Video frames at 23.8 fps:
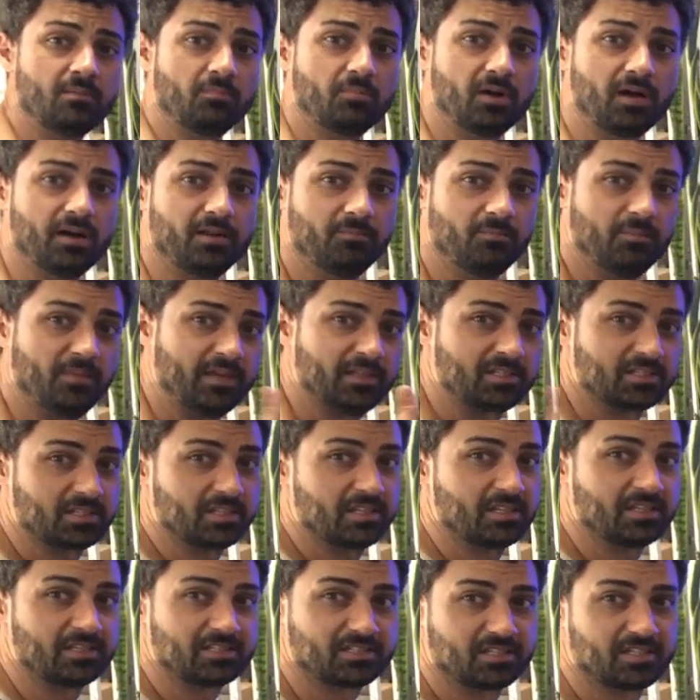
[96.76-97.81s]
but this
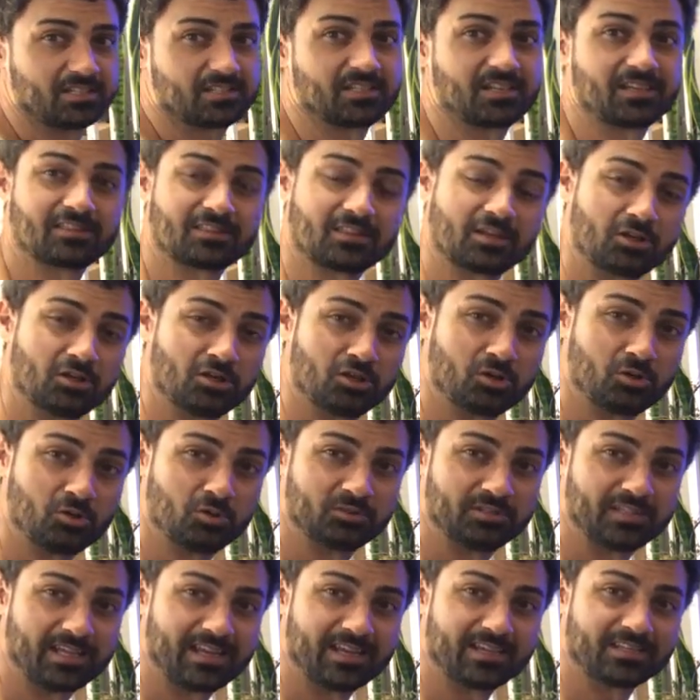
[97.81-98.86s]
is just like the good
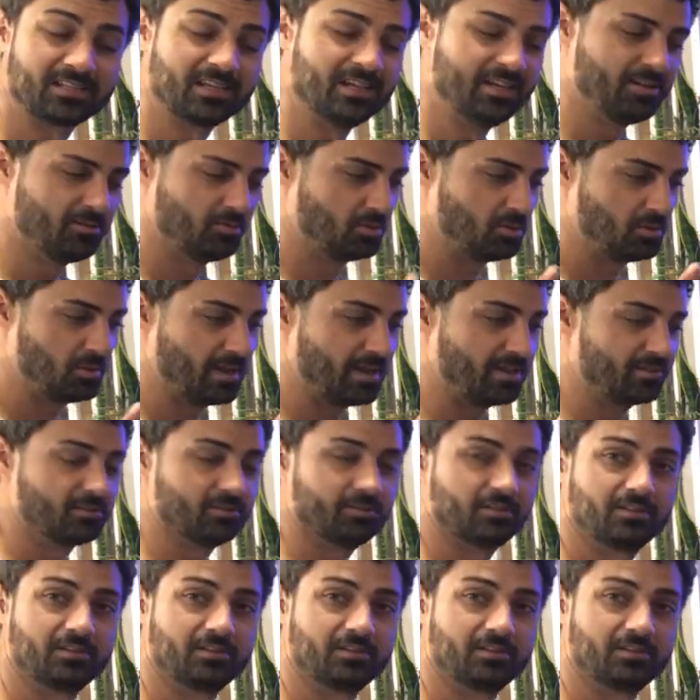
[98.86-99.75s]
old days when you had your